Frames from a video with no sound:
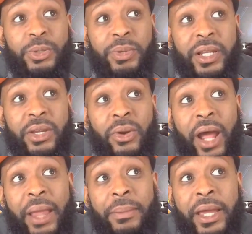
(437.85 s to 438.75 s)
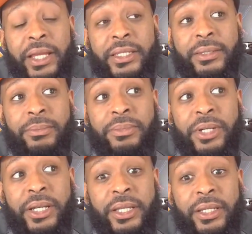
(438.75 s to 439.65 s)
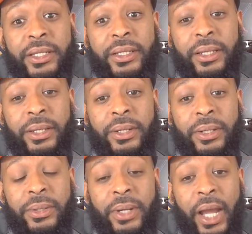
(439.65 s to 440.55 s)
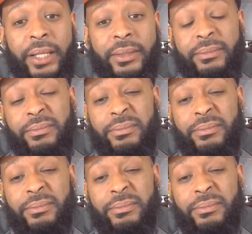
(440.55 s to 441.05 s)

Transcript: It was pretty good on IMAX, but you know, it